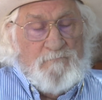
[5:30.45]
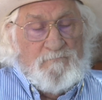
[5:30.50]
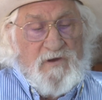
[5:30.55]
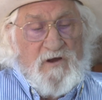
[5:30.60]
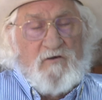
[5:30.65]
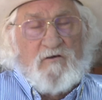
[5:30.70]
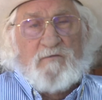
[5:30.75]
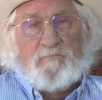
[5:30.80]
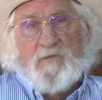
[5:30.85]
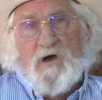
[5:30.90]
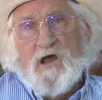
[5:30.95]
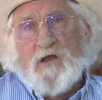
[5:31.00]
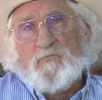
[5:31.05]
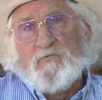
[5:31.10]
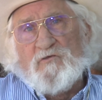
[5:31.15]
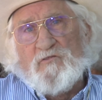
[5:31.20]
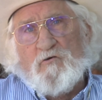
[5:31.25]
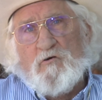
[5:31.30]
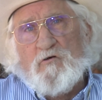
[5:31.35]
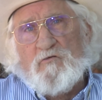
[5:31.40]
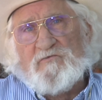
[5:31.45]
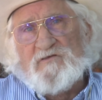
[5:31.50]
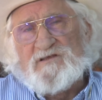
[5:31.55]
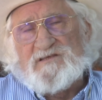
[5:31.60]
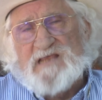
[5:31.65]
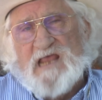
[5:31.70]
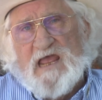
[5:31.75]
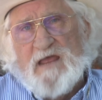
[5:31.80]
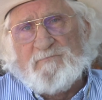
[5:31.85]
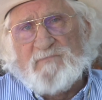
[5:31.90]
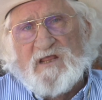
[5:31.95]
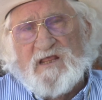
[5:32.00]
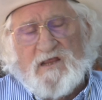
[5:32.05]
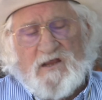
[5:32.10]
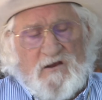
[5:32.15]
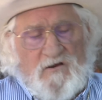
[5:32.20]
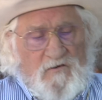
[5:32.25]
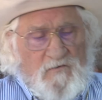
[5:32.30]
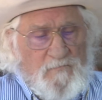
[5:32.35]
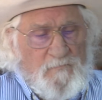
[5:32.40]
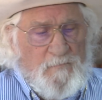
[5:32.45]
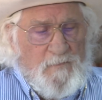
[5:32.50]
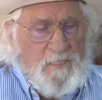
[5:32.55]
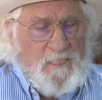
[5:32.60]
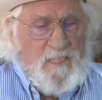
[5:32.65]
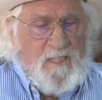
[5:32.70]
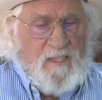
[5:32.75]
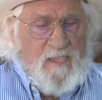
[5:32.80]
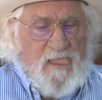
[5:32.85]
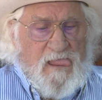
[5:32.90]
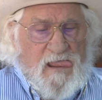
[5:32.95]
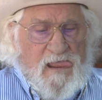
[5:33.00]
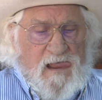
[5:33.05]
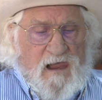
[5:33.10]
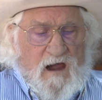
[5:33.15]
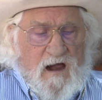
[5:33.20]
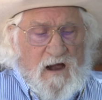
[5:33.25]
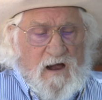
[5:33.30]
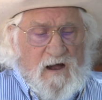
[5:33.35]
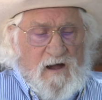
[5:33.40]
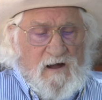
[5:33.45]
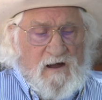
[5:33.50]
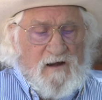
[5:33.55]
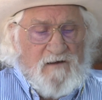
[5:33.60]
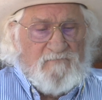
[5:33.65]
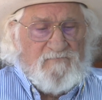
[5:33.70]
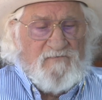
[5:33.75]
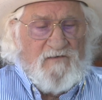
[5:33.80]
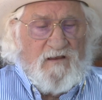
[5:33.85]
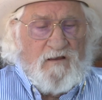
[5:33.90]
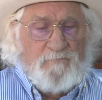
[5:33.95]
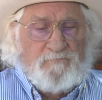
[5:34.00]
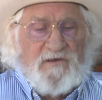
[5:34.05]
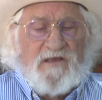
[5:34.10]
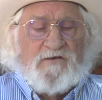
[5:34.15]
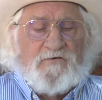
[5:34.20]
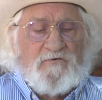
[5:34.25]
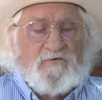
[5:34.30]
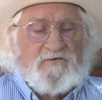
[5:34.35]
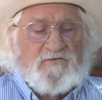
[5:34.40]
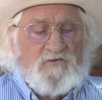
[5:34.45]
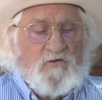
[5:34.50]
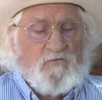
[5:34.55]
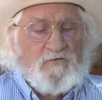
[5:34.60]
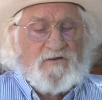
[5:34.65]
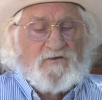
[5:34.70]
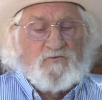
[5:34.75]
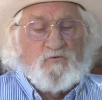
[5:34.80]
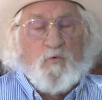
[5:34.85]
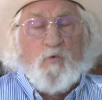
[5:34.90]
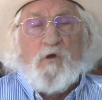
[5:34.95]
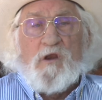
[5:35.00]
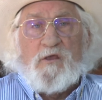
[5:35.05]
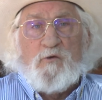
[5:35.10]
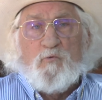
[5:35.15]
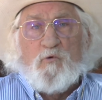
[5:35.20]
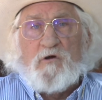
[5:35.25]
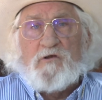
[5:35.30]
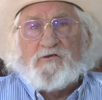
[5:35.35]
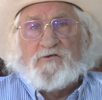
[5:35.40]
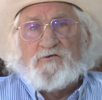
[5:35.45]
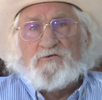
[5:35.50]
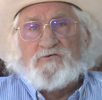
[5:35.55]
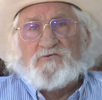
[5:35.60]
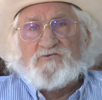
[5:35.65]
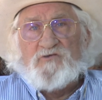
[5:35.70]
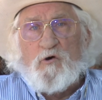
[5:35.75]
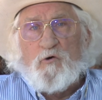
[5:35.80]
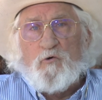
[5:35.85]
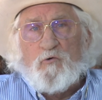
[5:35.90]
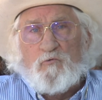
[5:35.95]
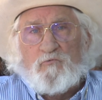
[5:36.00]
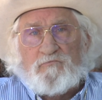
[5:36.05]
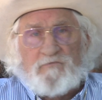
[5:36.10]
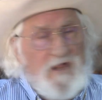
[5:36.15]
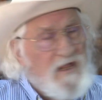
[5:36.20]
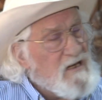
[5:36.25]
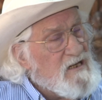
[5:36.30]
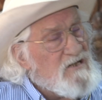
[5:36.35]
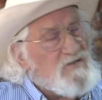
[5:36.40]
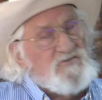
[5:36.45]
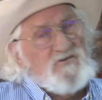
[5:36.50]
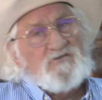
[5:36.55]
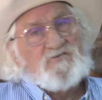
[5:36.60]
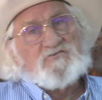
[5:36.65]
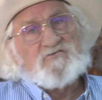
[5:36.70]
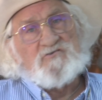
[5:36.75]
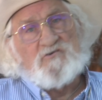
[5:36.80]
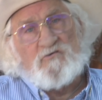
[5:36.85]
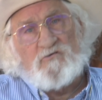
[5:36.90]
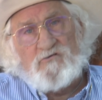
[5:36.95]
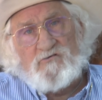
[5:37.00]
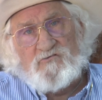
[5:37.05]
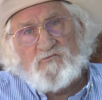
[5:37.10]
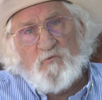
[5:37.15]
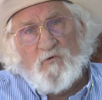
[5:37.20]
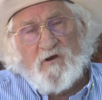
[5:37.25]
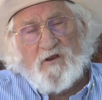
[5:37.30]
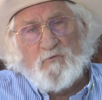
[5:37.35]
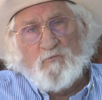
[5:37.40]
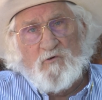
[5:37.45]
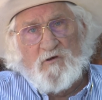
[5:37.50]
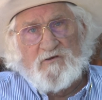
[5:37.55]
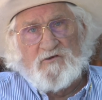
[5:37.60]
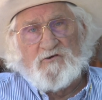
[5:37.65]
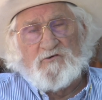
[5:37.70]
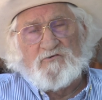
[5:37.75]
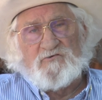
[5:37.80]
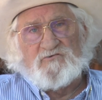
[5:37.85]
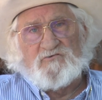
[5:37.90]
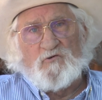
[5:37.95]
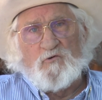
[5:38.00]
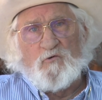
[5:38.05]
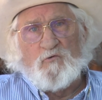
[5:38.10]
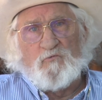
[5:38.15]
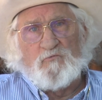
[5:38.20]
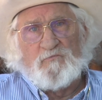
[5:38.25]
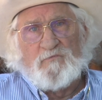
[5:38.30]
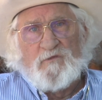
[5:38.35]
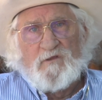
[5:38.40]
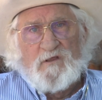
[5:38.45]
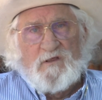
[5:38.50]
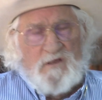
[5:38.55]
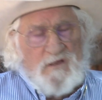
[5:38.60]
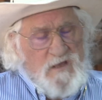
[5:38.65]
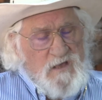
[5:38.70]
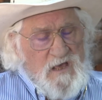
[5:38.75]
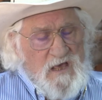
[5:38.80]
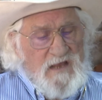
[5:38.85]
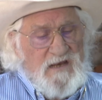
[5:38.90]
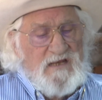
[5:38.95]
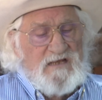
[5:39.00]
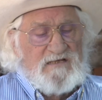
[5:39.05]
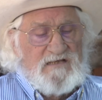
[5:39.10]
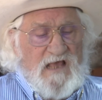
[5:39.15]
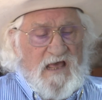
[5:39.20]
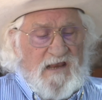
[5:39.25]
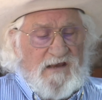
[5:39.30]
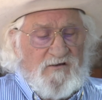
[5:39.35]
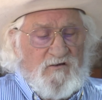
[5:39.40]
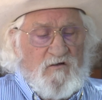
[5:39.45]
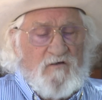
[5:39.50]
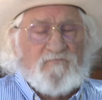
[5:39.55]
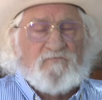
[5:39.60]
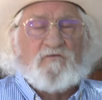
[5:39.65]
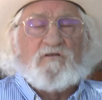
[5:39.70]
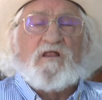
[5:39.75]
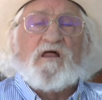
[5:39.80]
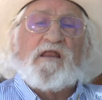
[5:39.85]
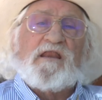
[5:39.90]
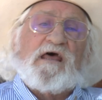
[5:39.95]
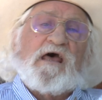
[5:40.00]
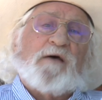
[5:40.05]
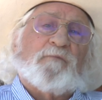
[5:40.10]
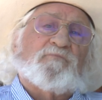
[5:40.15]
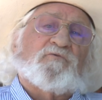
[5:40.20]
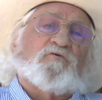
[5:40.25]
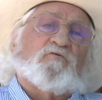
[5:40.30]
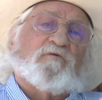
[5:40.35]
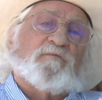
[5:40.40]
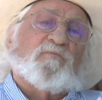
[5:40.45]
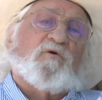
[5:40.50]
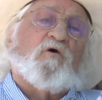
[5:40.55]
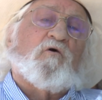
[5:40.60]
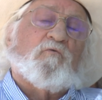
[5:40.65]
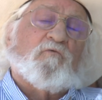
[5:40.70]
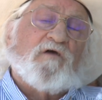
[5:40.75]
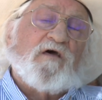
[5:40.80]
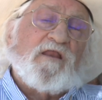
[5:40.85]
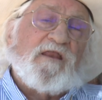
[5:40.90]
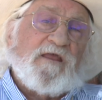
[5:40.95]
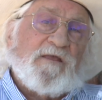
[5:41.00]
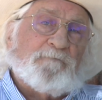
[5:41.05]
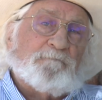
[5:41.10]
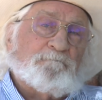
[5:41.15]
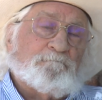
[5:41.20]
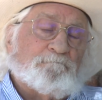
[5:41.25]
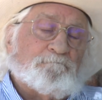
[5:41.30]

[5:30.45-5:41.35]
Bear in mind, with all this happening here, our fellow Peter is only 21 years old, and he's just turned 21 years old, and he's had an awful lot happen to him already.